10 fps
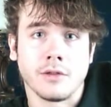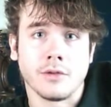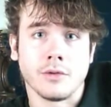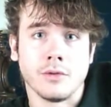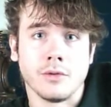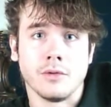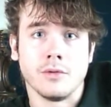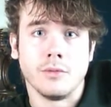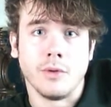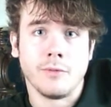to
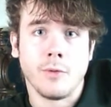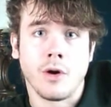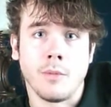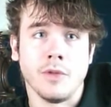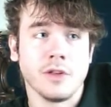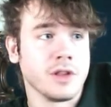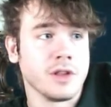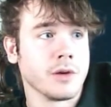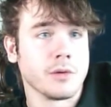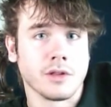reform this
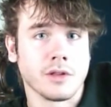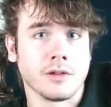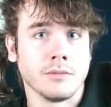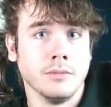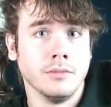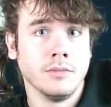ecosystem.